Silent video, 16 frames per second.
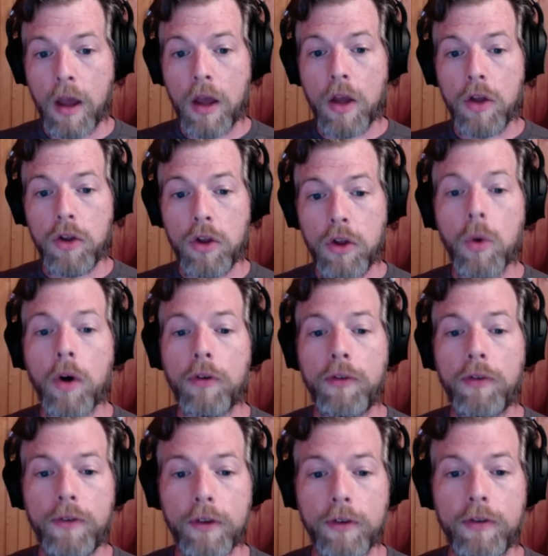you are
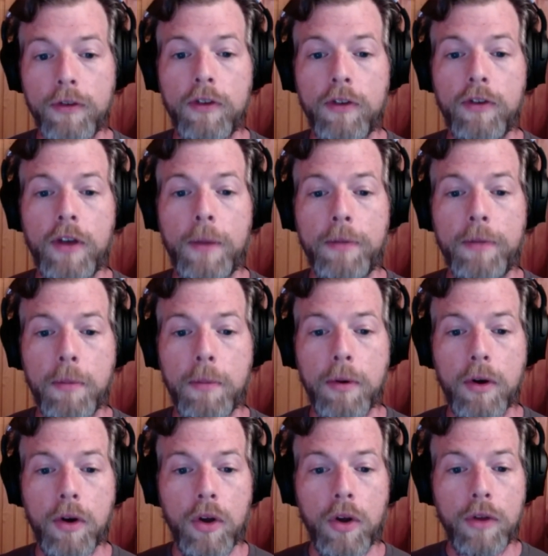still
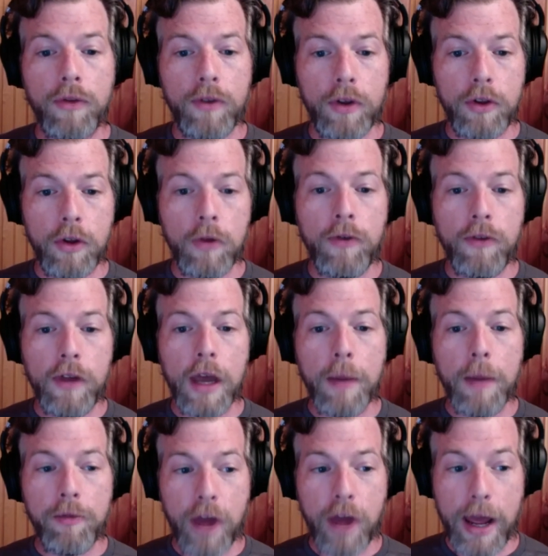susceptible to
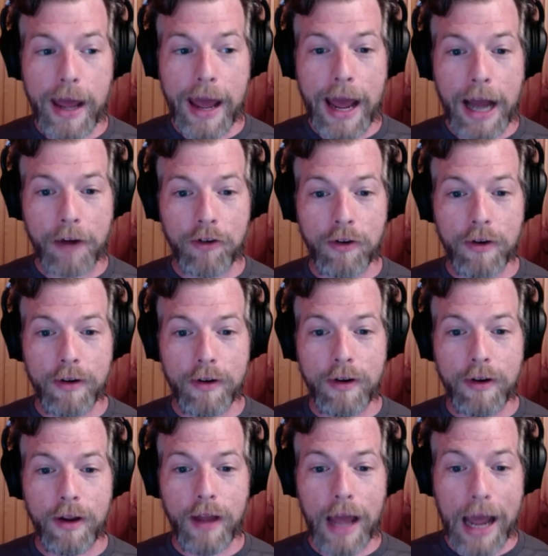UCMJ action
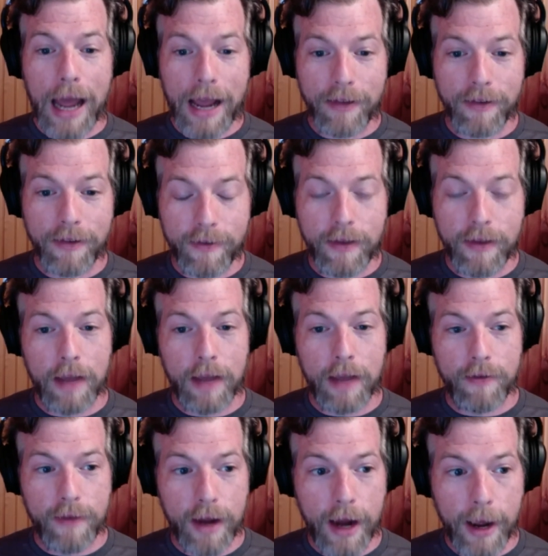as it
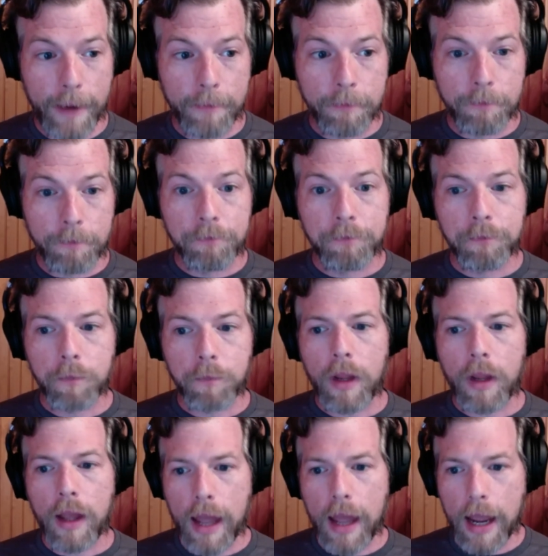stands today.
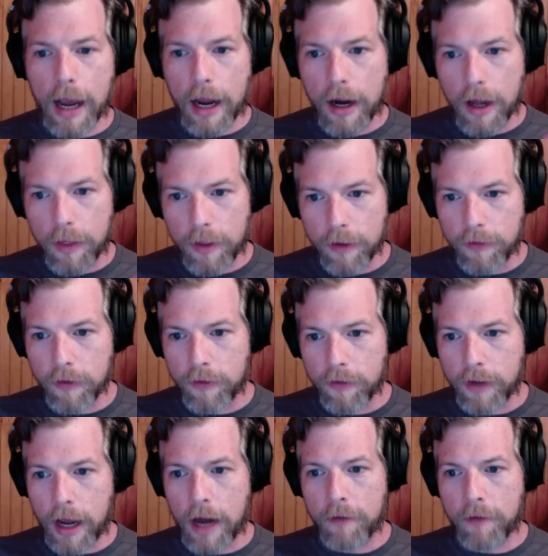And this is kind of